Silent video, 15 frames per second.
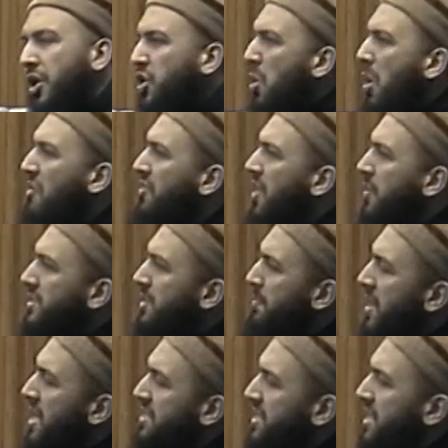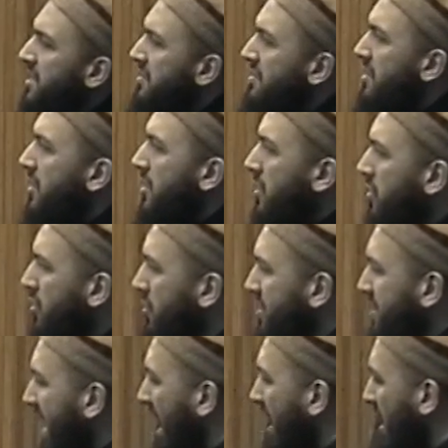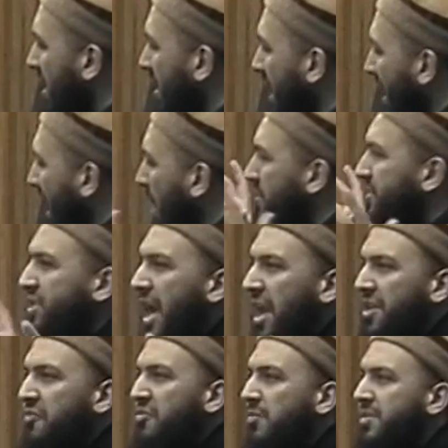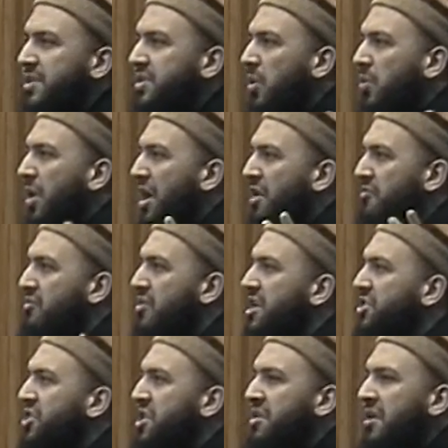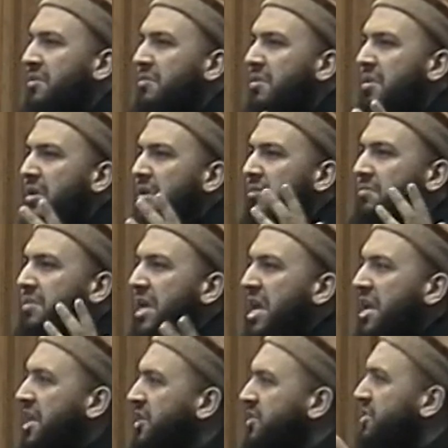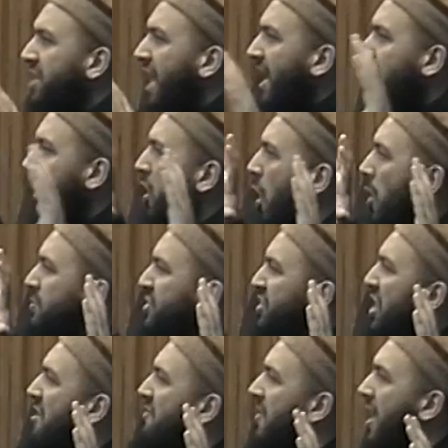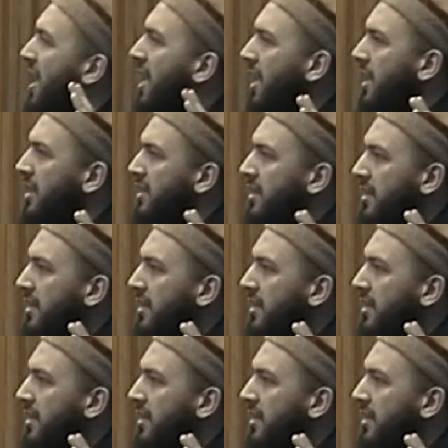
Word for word: You know, if there was a person who was an outsider from this whole kind of religion and deen and just like an observer, huh?